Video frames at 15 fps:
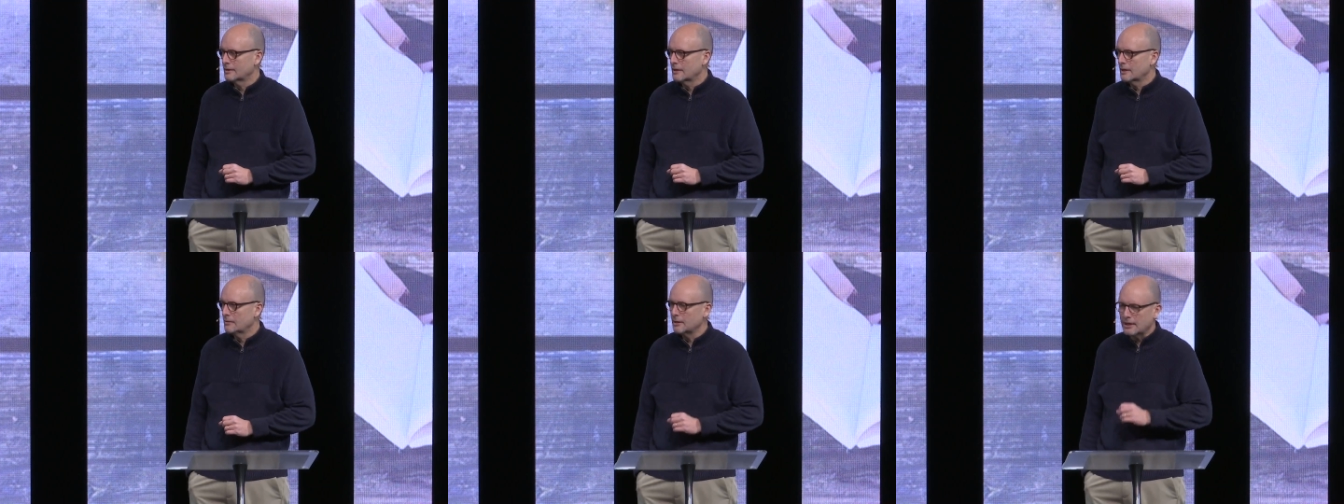
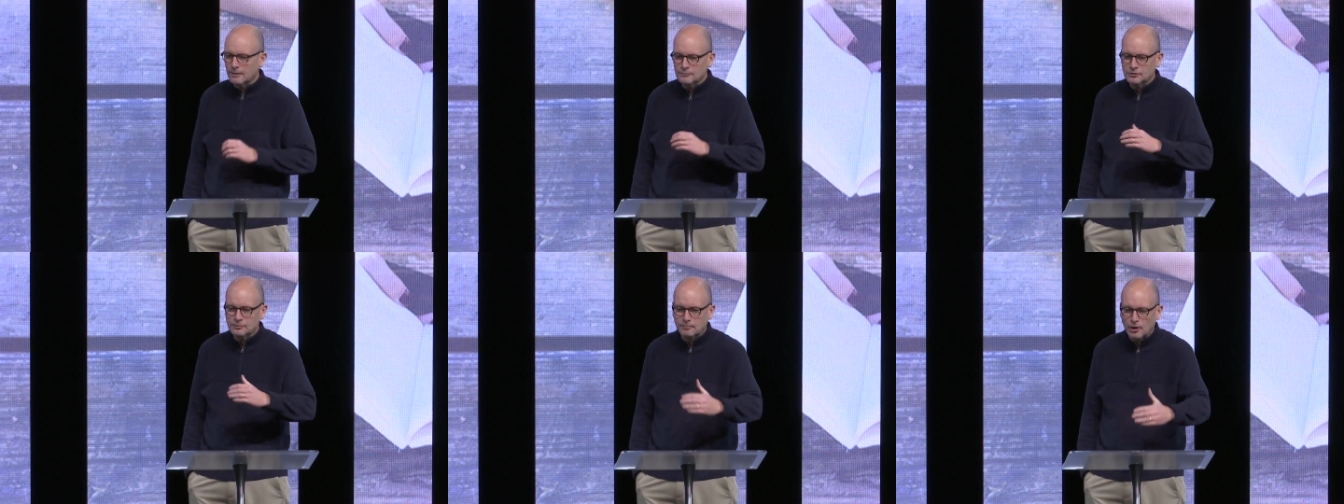It
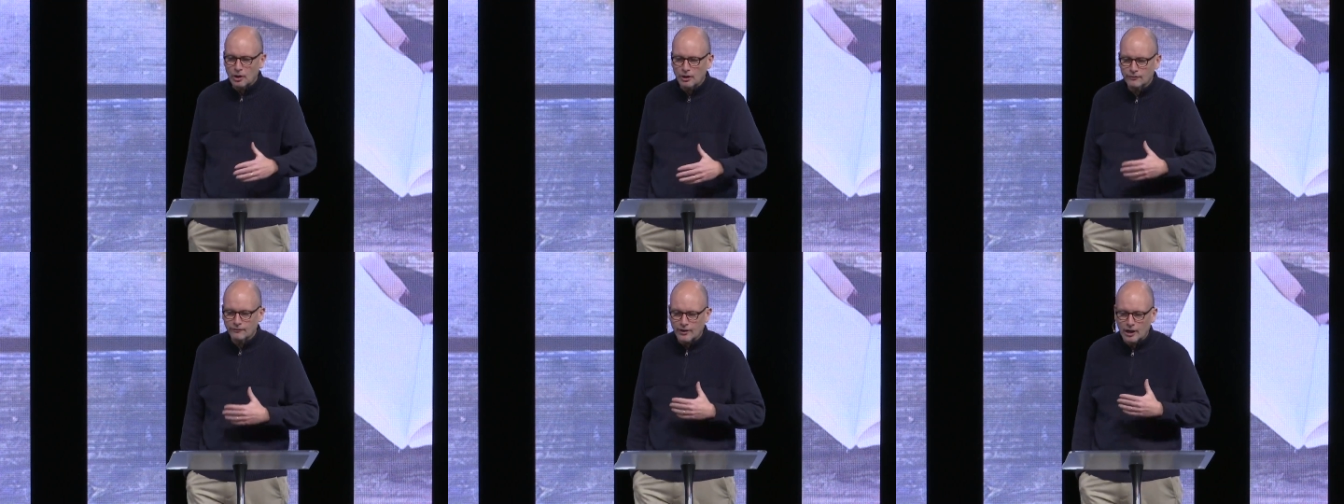becomes
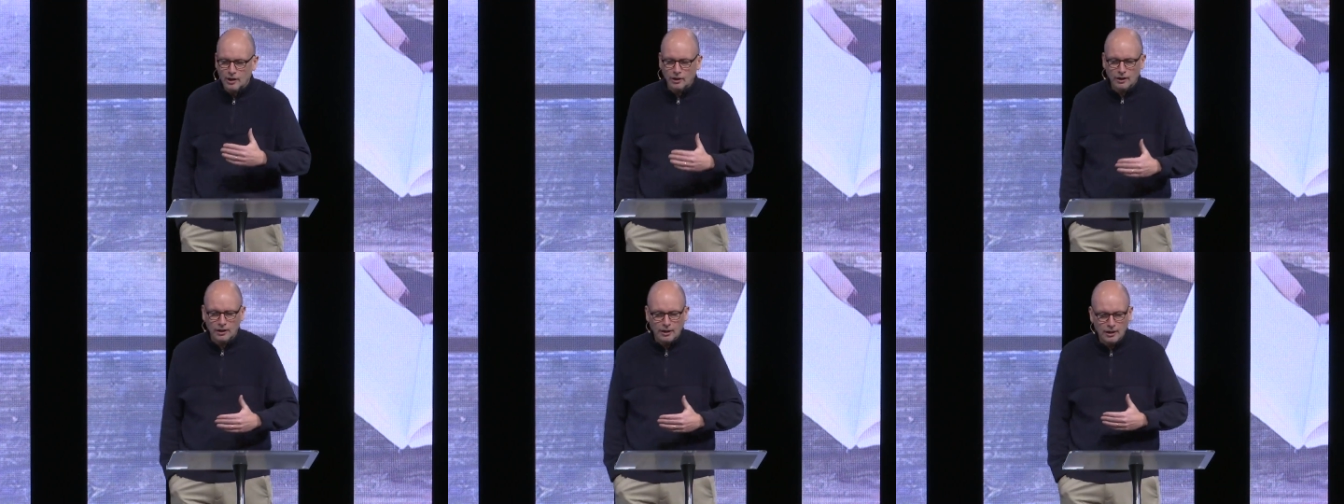part of
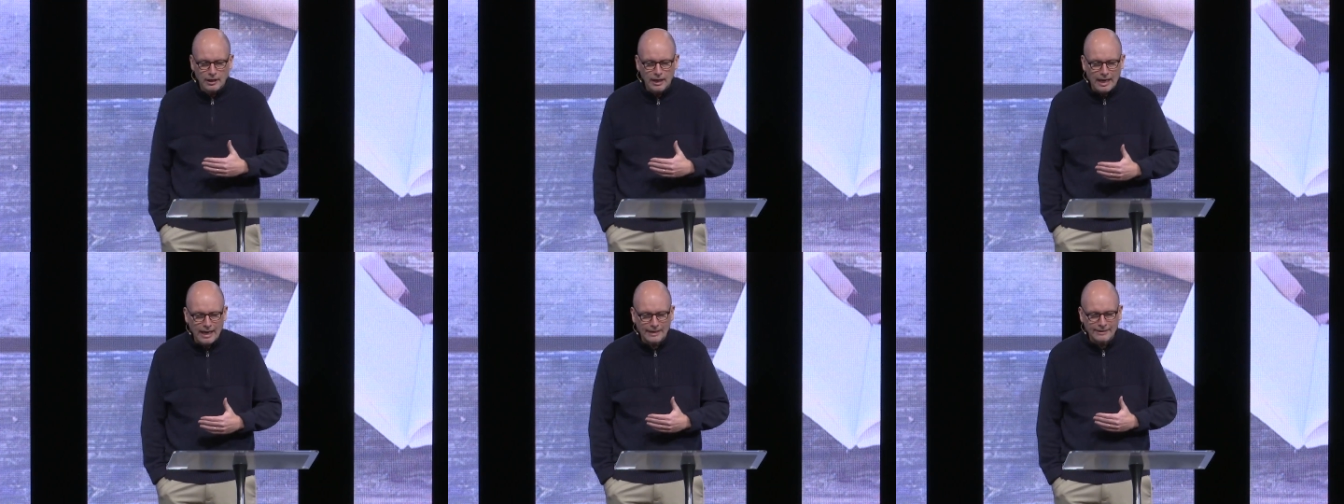our
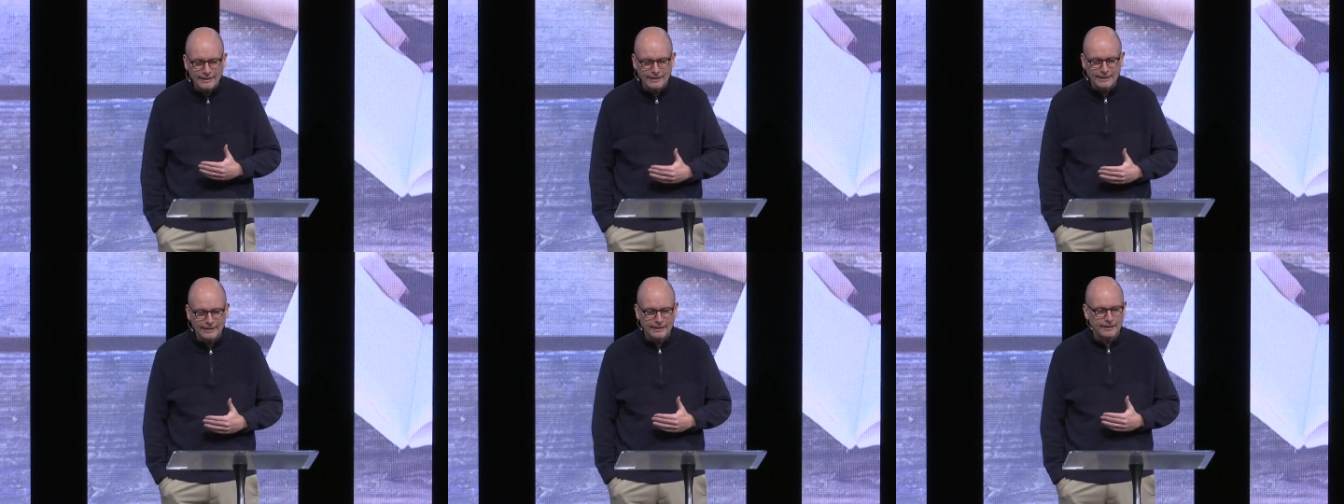
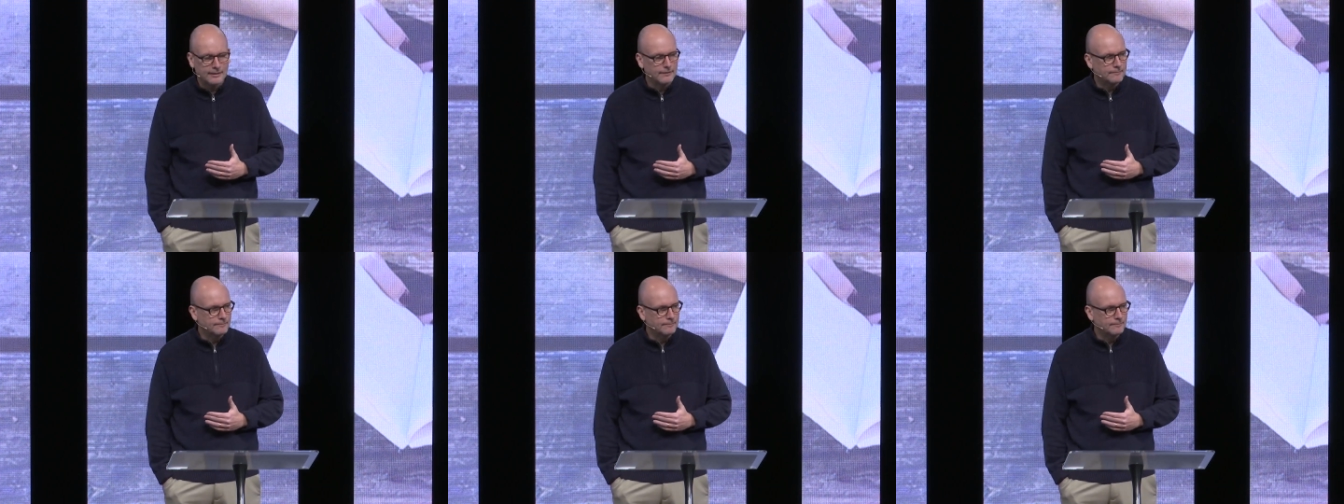identity.